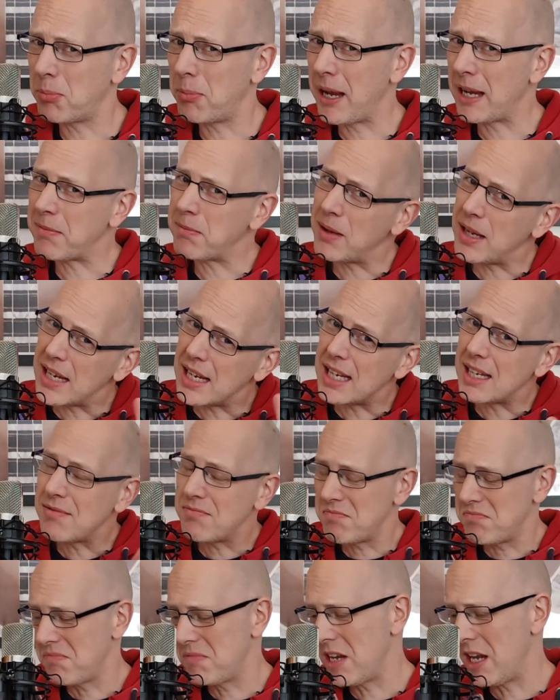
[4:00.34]
would make
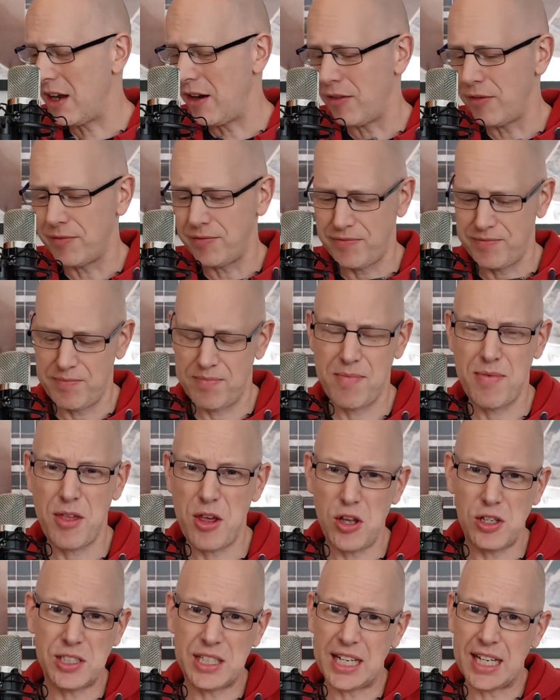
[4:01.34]
me, you know,
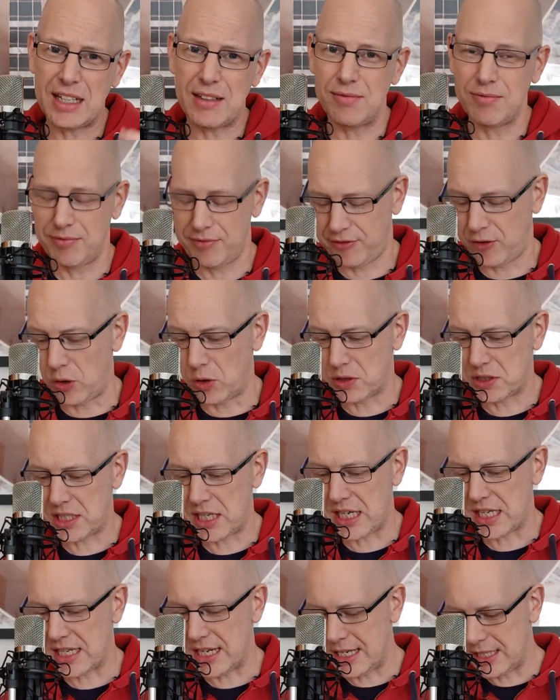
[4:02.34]
13, 14